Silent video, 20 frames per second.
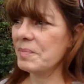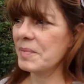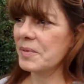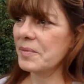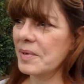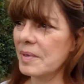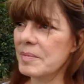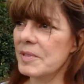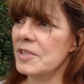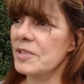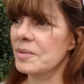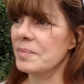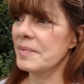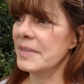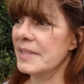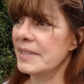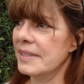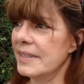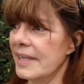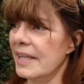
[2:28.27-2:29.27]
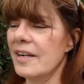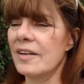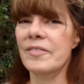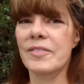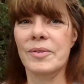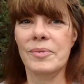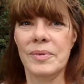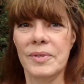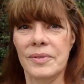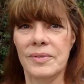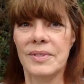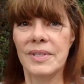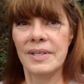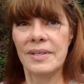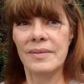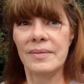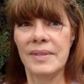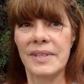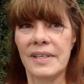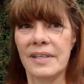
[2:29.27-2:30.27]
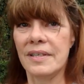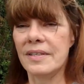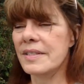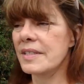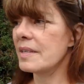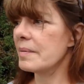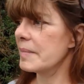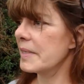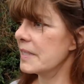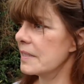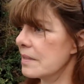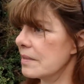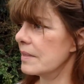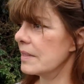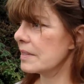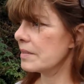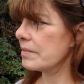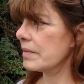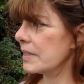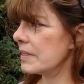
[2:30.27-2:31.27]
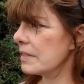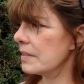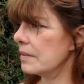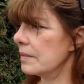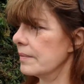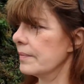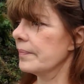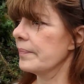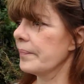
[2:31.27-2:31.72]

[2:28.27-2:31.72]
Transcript: but Robbie told me to get off the road when a car's coming, so that's what I do.